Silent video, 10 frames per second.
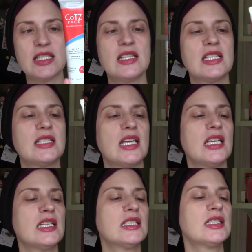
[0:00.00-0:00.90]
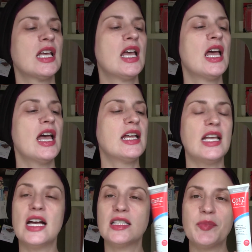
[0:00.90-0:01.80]
This is an
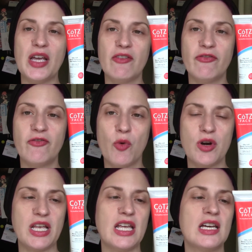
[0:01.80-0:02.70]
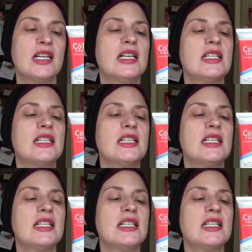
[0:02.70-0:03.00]
SPF 40